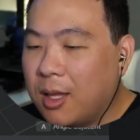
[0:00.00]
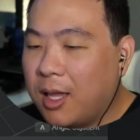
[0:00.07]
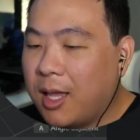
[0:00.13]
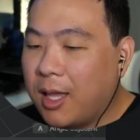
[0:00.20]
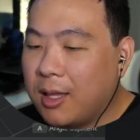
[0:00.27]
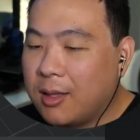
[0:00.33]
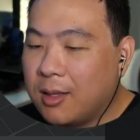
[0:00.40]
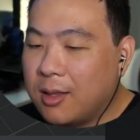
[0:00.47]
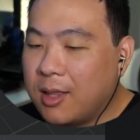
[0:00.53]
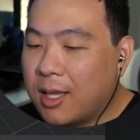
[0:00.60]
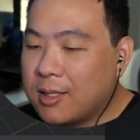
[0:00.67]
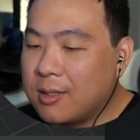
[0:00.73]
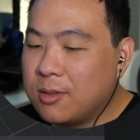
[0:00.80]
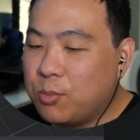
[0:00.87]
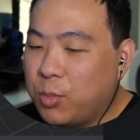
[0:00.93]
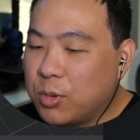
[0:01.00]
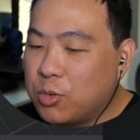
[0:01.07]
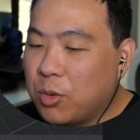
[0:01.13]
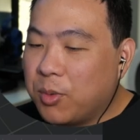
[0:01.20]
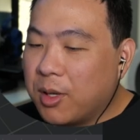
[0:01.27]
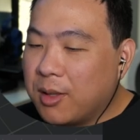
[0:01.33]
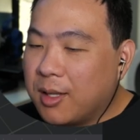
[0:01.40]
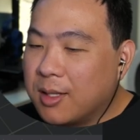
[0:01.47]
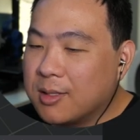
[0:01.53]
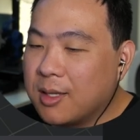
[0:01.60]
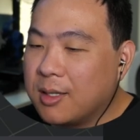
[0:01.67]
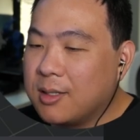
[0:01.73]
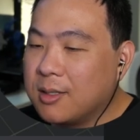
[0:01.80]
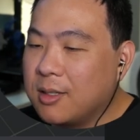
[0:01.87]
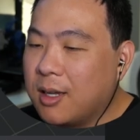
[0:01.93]
But trimming on the
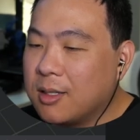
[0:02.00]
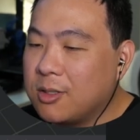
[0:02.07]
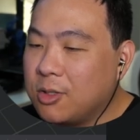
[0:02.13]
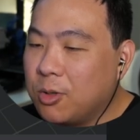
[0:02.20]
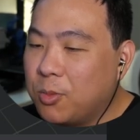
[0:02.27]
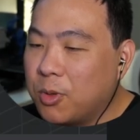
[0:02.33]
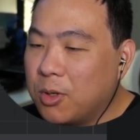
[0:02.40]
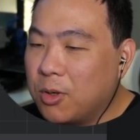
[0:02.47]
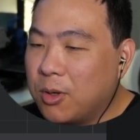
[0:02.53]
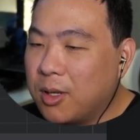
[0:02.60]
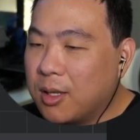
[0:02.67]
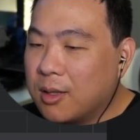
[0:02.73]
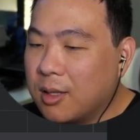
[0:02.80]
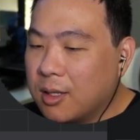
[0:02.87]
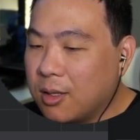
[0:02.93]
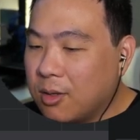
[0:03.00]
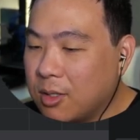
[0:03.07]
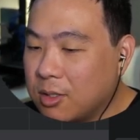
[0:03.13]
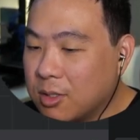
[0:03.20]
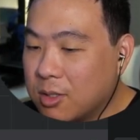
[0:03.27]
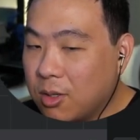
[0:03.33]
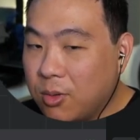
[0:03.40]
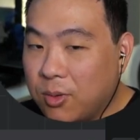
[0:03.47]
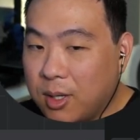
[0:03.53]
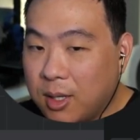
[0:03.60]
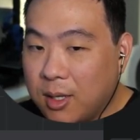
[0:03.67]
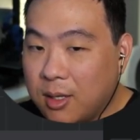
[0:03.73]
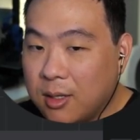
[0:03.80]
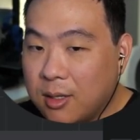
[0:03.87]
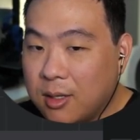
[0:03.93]
insides is not super annoying. Like you can just go
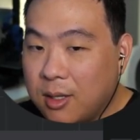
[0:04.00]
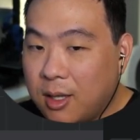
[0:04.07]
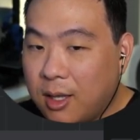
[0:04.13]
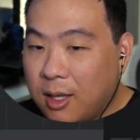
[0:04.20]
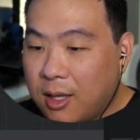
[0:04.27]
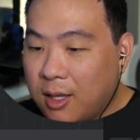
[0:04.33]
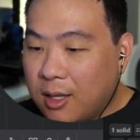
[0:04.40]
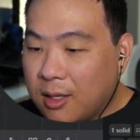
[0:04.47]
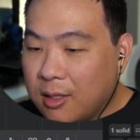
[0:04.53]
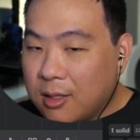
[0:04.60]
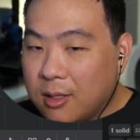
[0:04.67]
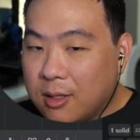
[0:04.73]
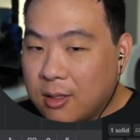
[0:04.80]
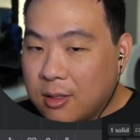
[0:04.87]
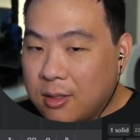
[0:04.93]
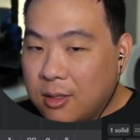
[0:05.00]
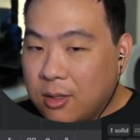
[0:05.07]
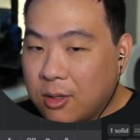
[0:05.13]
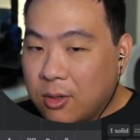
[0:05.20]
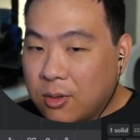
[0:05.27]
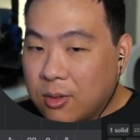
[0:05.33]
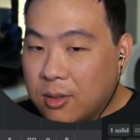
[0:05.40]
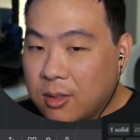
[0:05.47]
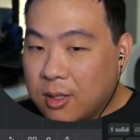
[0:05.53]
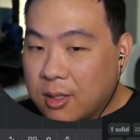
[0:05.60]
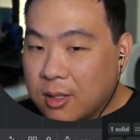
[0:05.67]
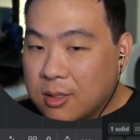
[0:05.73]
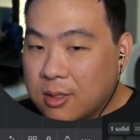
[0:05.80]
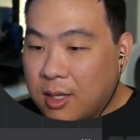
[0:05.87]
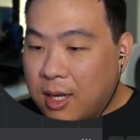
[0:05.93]
in and, you know, like
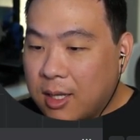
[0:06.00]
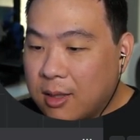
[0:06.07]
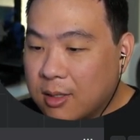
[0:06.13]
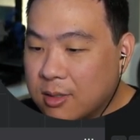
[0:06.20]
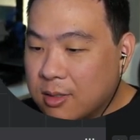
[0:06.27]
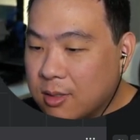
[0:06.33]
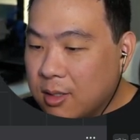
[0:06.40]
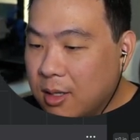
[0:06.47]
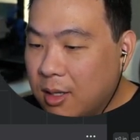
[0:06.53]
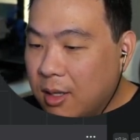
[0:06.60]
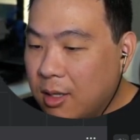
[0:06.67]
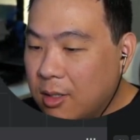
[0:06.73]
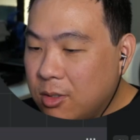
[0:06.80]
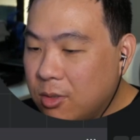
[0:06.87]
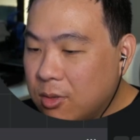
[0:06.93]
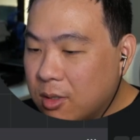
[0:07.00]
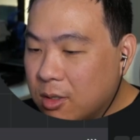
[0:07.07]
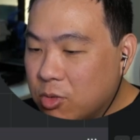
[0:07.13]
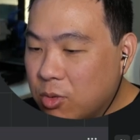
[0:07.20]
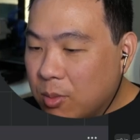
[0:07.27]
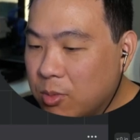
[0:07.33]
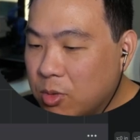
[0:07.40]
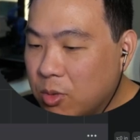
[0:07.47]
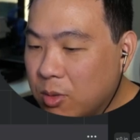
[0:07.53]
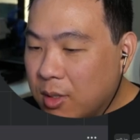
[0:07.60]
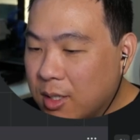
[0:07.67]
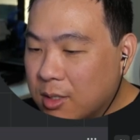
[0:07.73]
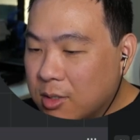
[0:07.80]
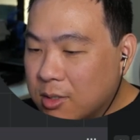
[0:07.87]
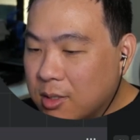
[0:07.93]
let's hide this using the trim tool.
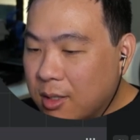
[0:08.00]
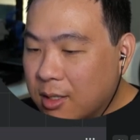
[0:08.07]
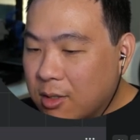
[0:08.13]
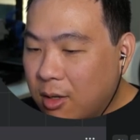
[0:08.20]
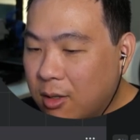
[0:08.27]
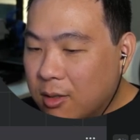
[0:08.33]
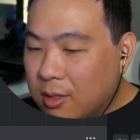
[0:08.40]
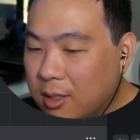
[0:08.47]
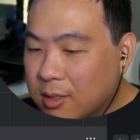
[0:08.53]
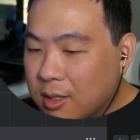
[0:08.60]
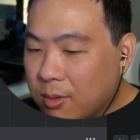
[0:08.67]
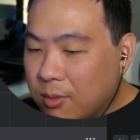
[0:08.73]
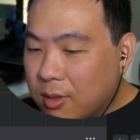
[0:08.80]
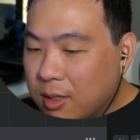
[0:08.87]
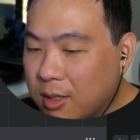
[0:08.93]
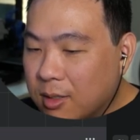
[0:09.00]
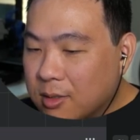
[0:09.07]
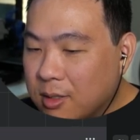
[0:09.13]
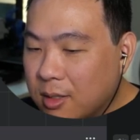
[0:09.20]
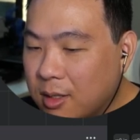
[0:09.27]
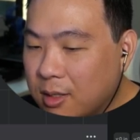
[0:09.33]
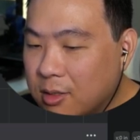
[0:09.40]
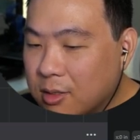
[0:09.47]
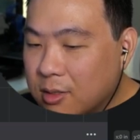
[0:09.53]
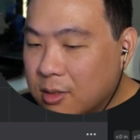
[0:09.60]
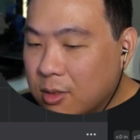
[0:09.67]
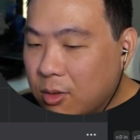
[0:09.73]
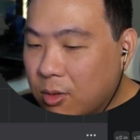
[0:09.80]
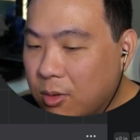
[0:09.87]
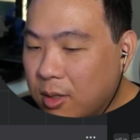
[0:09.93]
I can just select all these at once and then
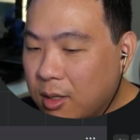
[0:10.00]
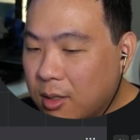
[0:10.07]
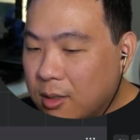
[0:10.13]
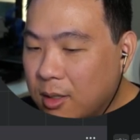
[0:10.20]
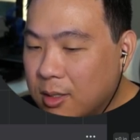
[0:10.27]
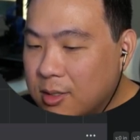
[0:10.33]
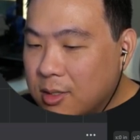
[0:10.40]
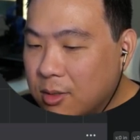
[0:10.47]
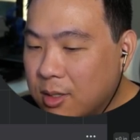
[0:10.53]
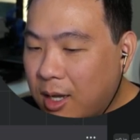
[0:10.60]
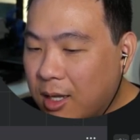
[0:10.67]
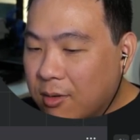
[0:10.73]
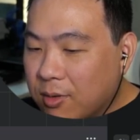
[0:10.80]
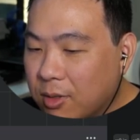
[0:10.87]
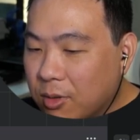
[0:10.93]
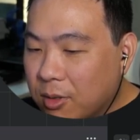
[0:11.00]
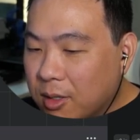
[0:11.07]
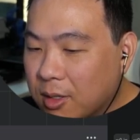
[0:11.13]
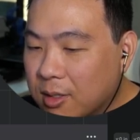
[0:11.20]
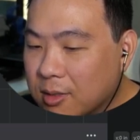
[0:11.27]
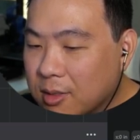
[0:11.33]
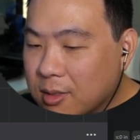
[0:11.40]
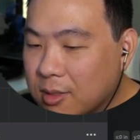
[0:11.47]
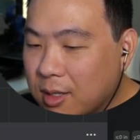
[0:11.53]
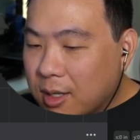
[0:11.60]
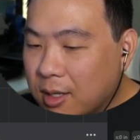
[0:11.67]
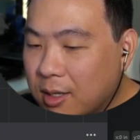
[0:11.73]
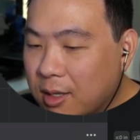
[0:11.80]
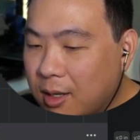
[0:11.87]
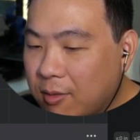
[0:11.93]
just go in. It's still kind of annoying because it's
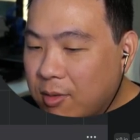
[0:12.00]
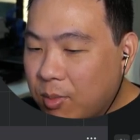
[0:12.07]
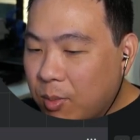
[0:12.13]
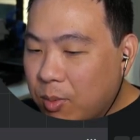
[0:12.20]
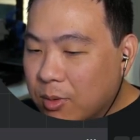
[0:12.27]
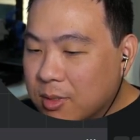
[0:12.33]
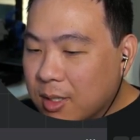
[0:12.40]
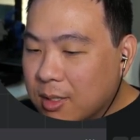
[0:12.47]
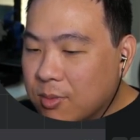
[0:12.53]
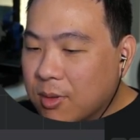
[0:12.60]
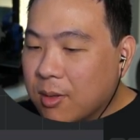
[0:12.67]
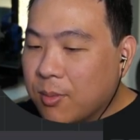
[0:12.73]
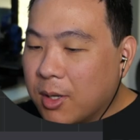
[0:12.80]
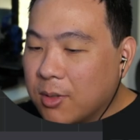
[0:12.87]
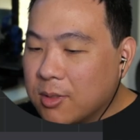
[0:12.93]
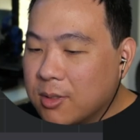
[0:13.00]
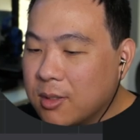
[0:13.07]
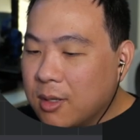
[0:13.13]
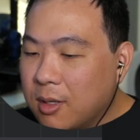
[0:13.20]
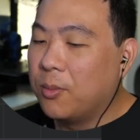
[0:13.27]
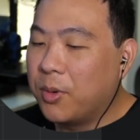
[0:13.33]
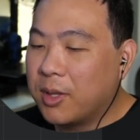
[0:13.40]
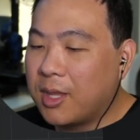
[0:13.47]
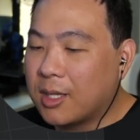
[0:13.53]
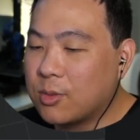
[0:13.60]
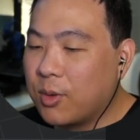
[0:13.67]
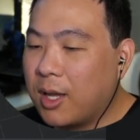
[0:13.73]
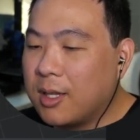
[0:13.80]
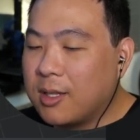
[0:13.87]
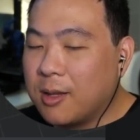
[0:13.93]
like I have to be precise with the mouse, but that's
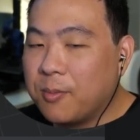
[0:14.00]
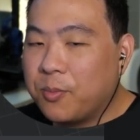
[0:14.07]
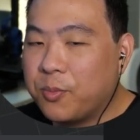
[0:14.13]
what I did.